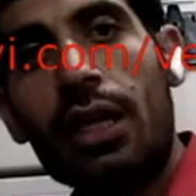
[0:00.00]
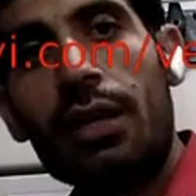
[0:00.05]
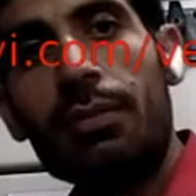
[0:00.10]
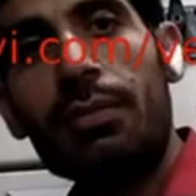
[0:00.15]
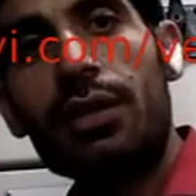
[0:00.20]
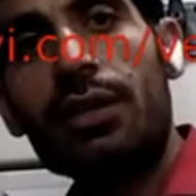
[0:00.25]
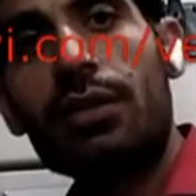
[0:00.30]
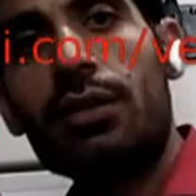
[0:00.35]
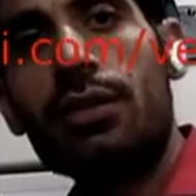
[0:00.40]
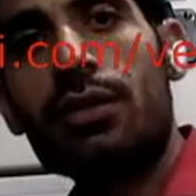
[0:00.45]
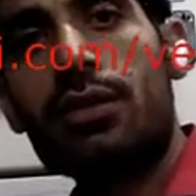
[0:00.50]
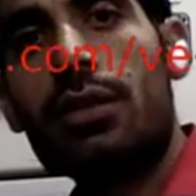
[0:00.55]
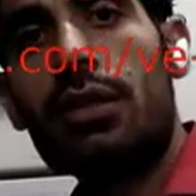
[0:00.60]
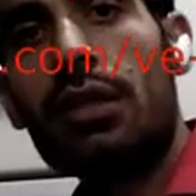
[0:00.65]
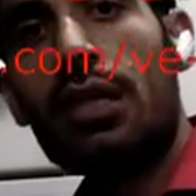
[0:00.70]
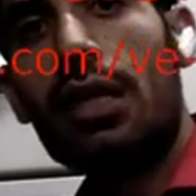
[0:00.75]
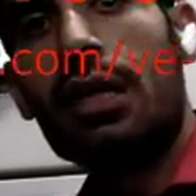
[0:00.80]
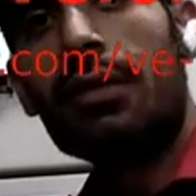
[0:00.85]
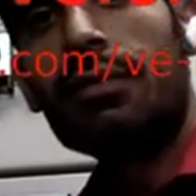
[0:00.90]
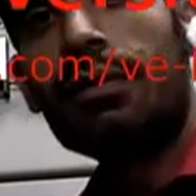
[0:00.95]
timing this
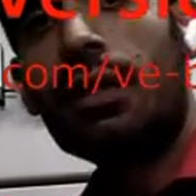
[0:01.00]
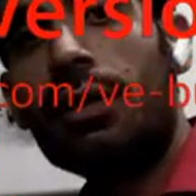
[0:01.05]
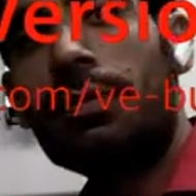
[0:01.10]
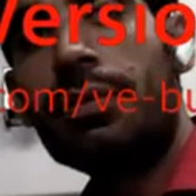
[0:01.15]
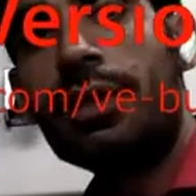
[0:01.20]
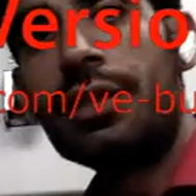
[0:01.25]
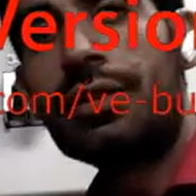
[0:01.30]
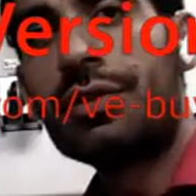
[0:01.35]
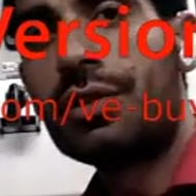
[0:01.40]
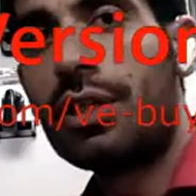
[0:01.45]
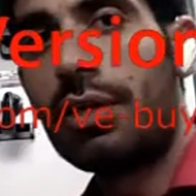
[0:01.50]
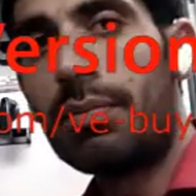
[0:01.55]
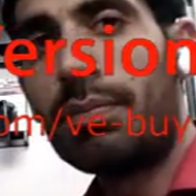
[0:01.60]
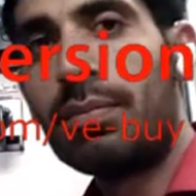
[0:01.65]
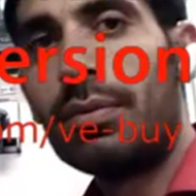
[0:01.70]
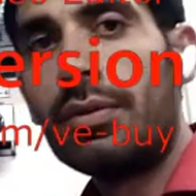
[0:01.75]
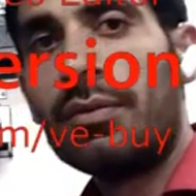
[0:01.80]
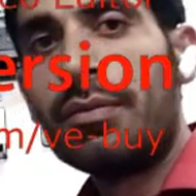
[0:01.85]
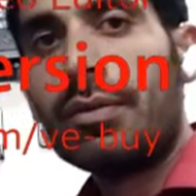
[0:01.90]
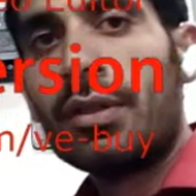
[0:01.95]
relay will be
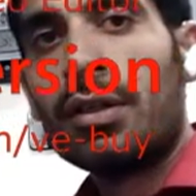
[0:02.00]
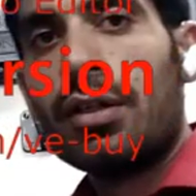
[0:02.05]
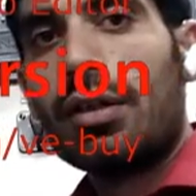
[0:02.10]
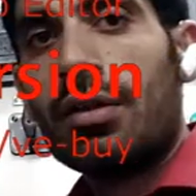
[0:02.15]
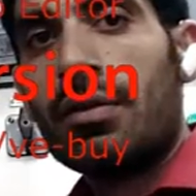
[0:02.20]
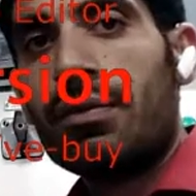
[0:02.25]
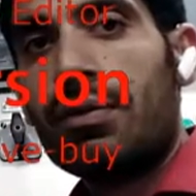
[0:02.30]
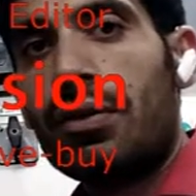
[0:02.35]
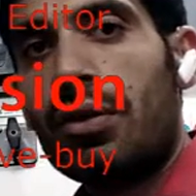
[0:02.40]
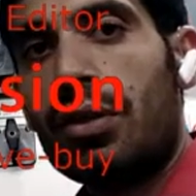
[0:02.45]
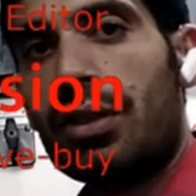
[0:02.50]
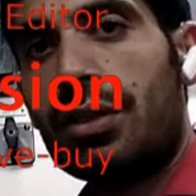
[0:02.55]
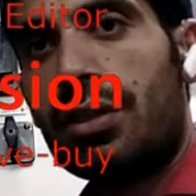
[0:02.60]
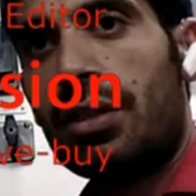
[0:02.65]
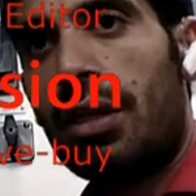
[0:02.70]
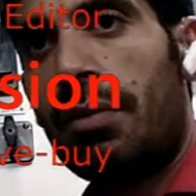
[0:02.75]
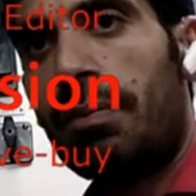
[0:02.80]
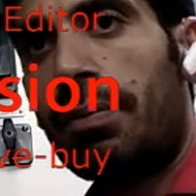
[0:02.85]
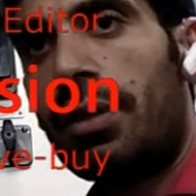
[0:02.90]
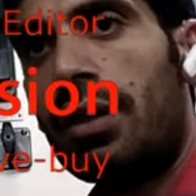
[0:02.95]
tripped. For
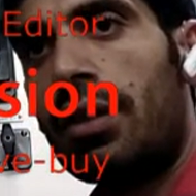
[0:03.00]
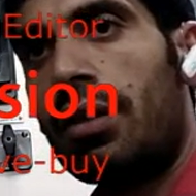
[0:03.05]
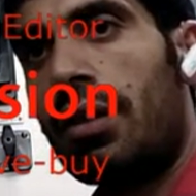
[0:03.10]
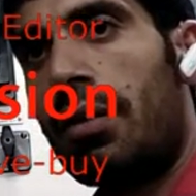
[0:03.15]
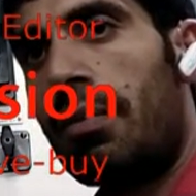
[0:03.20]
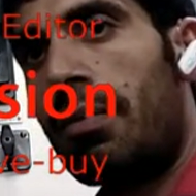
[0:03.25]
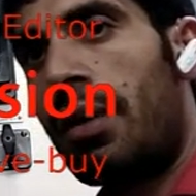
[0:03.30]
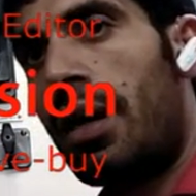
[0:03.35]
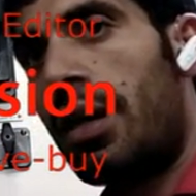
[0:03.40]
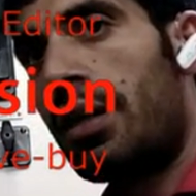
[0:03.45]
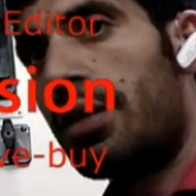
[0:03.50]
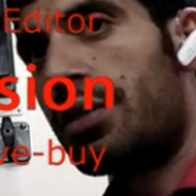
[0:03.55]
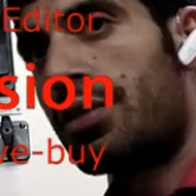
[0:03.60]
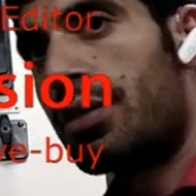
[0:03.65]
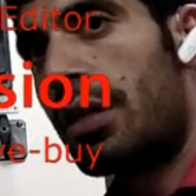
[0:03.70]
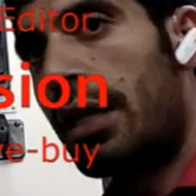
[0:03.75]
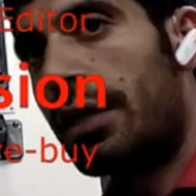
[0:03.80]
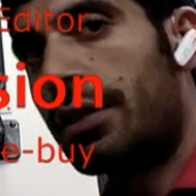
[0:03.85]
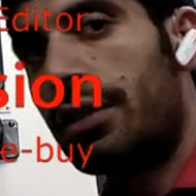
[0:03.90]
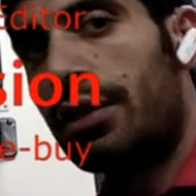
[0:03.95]
example, my
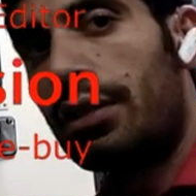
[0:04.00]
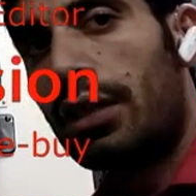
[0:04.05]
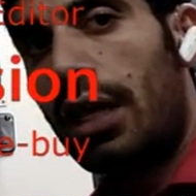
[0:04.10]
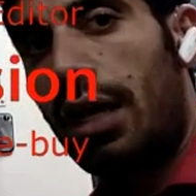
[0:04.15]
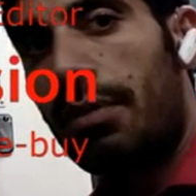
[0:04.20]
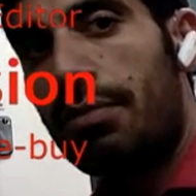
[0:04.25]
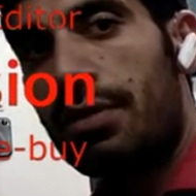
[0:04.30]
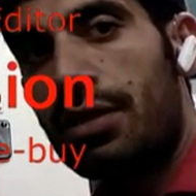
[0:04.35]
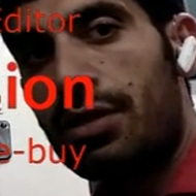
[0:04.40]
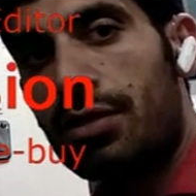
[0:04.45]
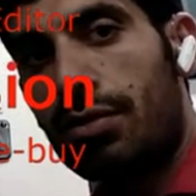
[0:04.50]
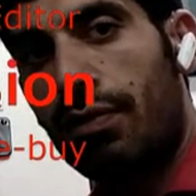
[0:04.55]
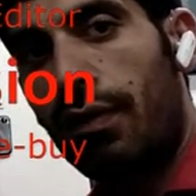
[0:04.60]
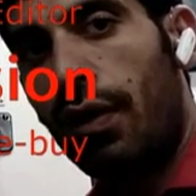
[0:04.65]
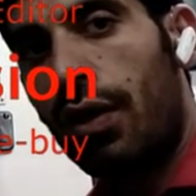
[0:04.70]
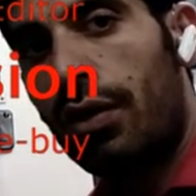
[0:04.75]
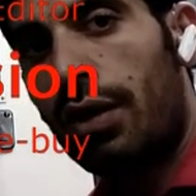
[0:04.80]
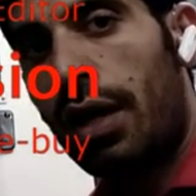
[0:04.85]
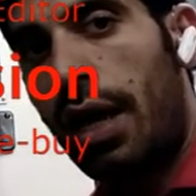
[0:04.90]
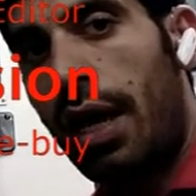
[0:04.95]
selected time is
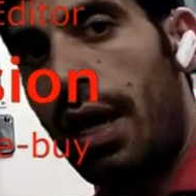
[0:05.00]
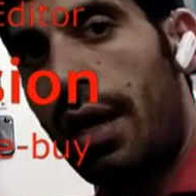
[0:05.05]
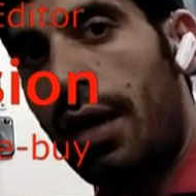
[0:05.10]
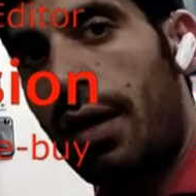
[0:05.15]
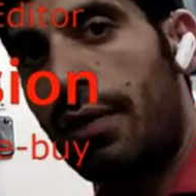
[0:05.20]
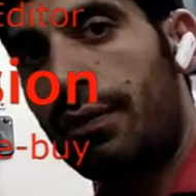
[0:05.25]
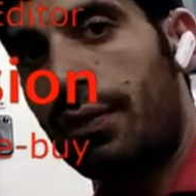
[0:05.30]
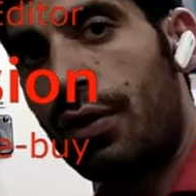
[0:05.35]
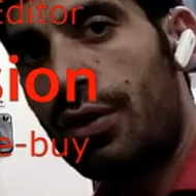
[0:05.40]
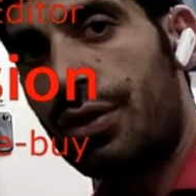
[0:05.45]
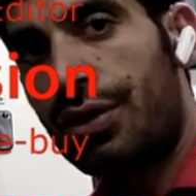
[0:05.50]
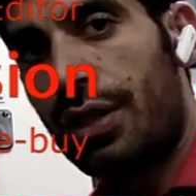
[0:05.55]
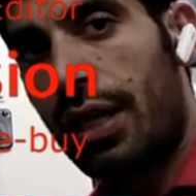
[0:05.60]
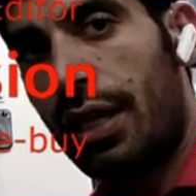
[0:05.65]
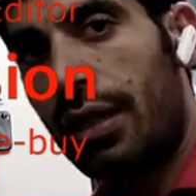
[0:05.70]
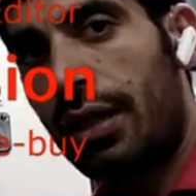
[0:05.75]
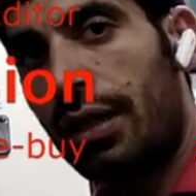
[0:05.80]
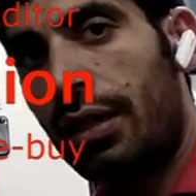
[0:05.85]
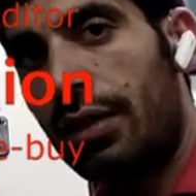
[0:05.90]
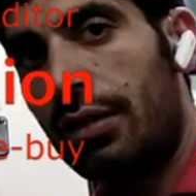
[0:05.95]
4
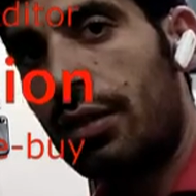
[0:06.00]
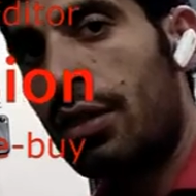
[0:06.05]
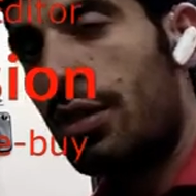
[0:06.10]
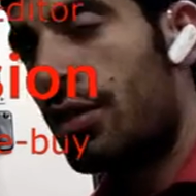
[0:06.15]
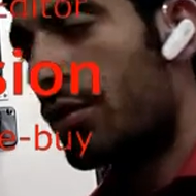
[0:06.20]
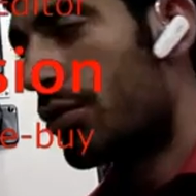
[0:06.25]
seconds.